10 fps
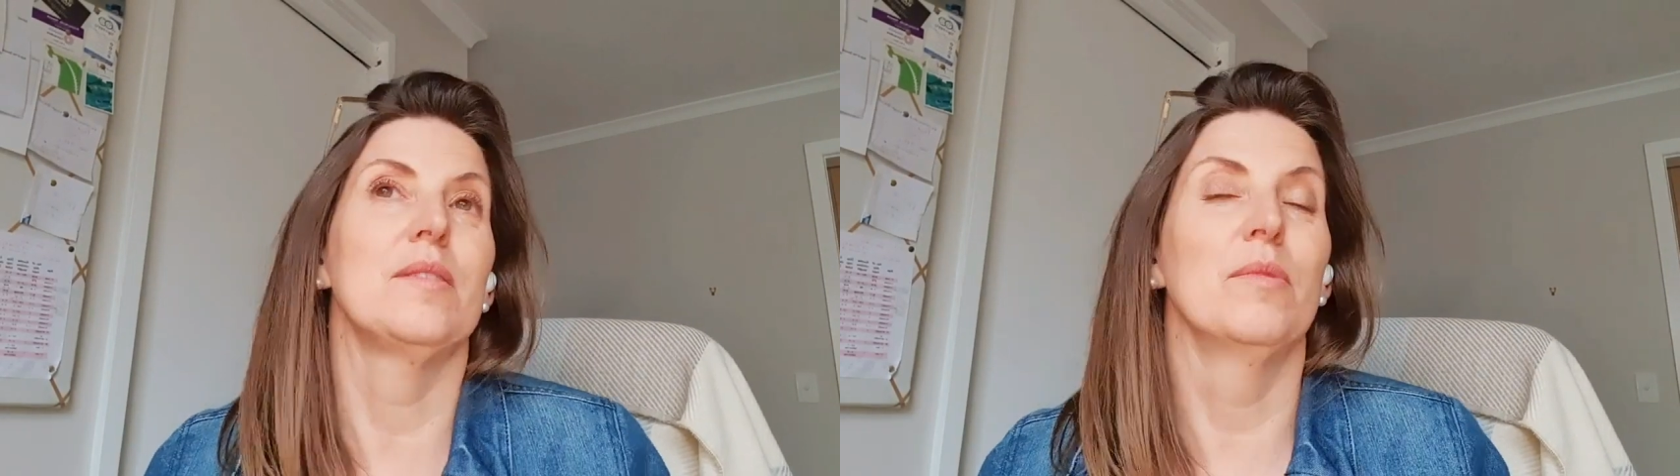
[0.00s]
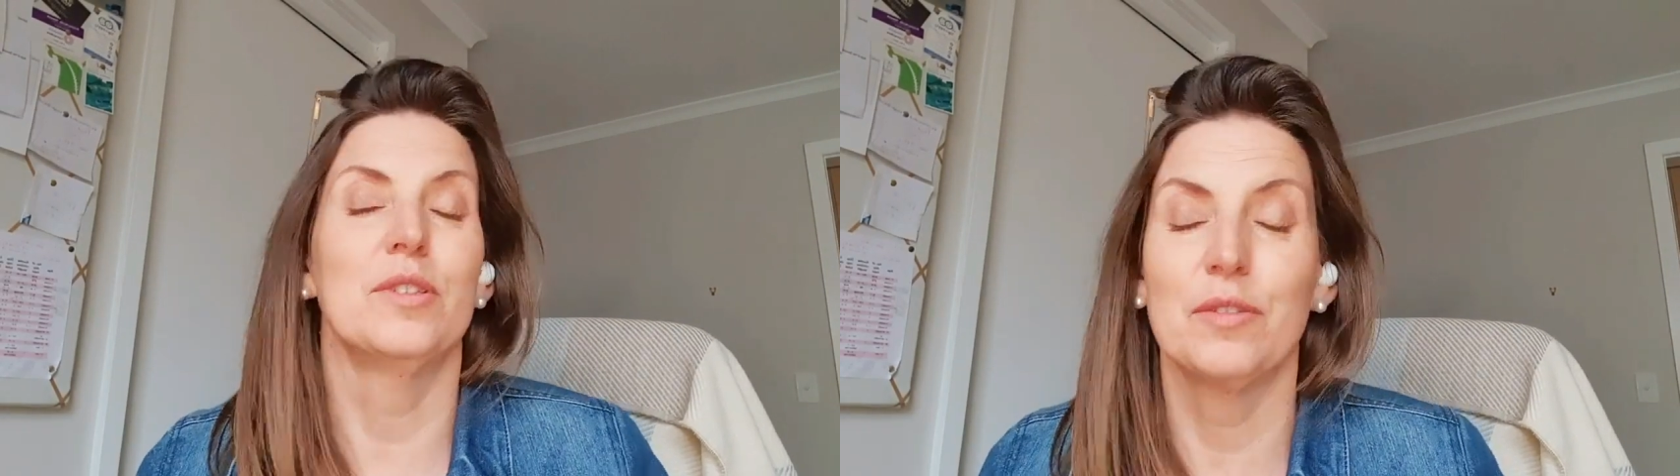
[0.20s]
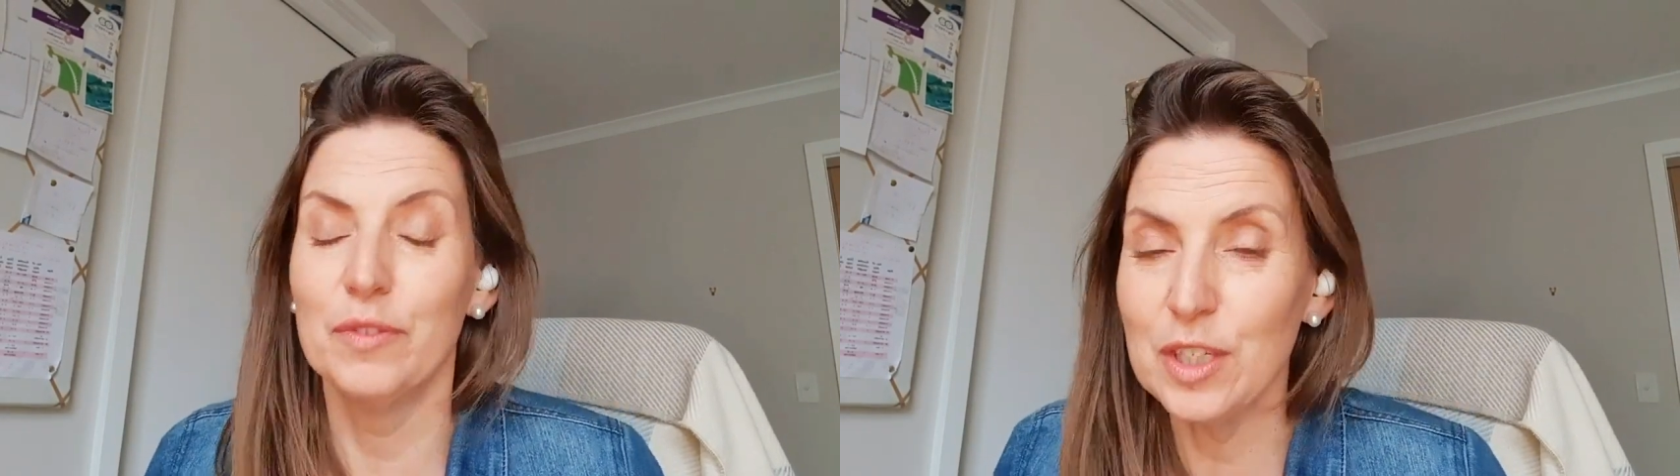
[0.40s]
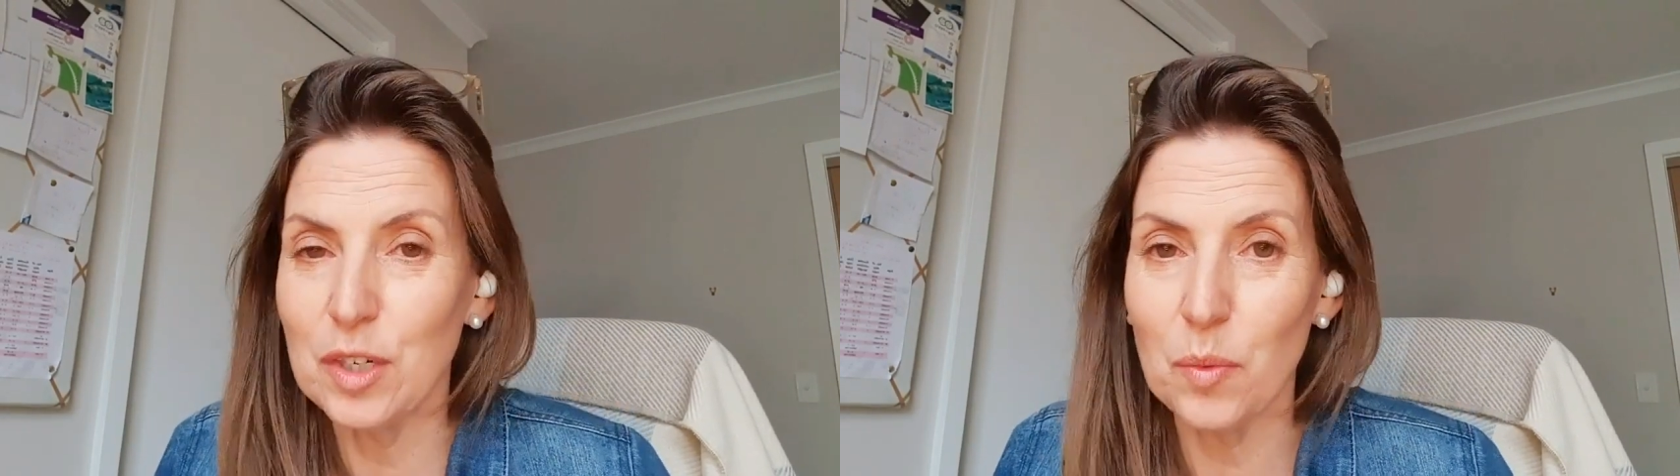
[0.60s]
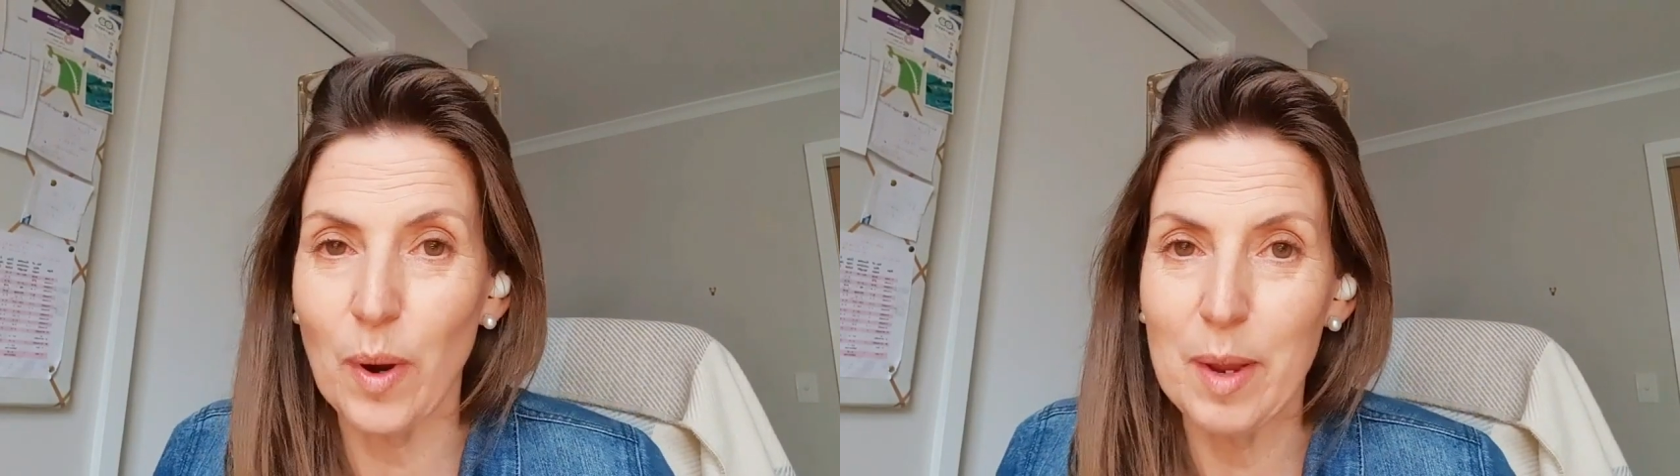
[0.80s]
most
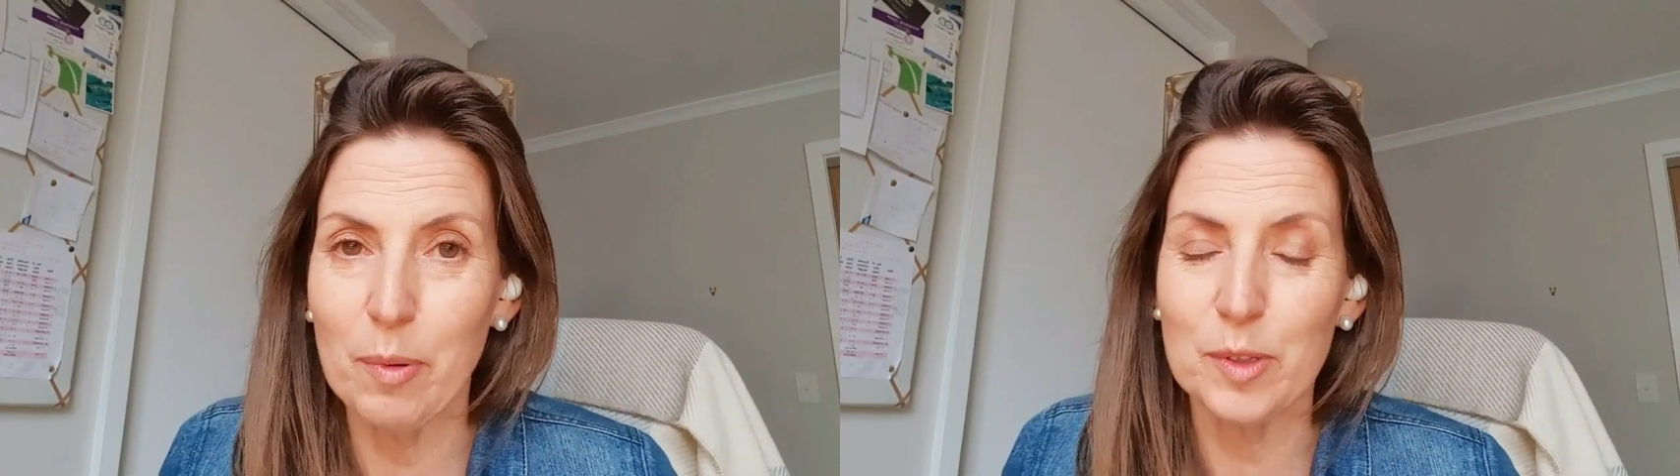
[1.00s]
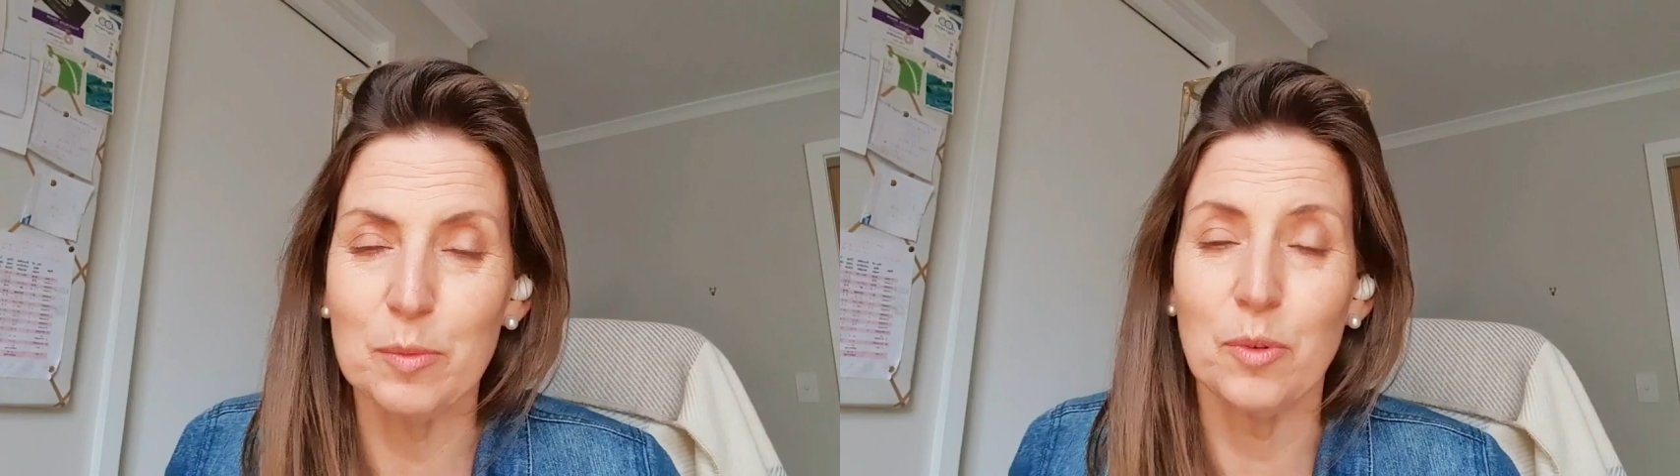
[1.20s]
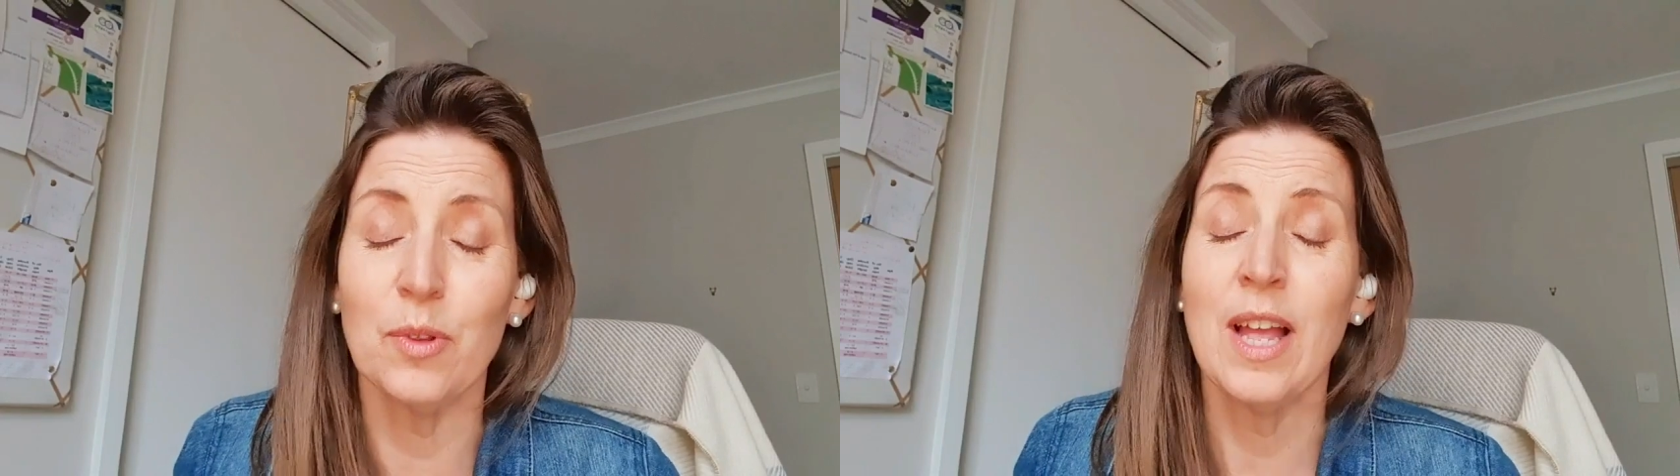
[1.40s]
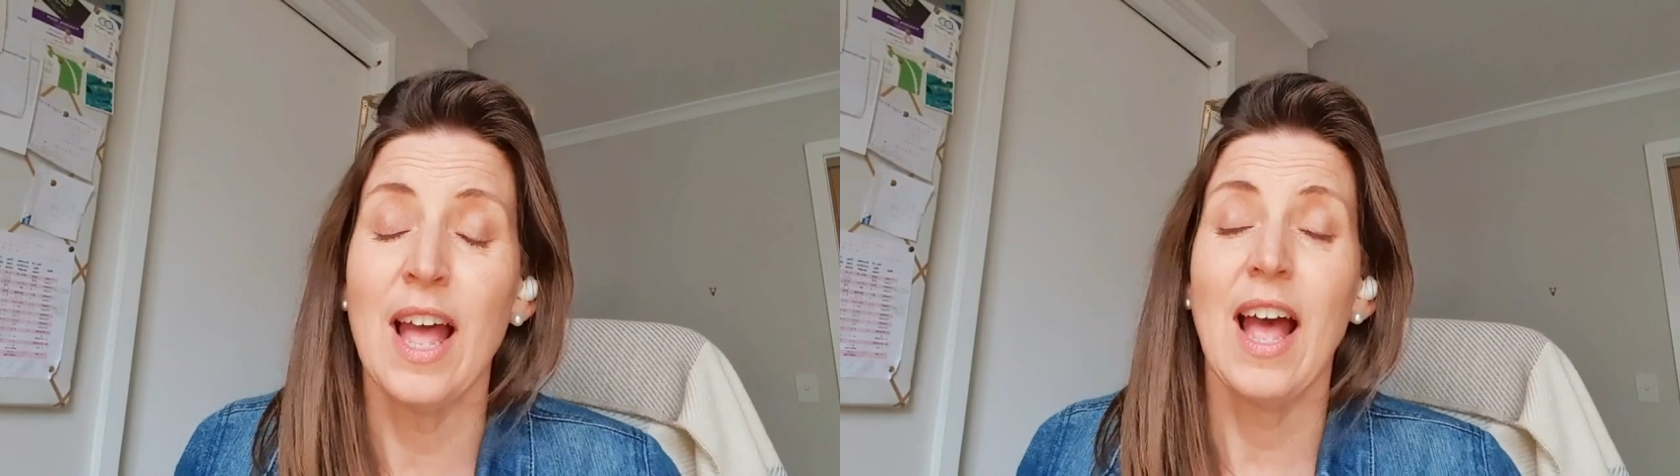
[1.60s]
efficient way possible?"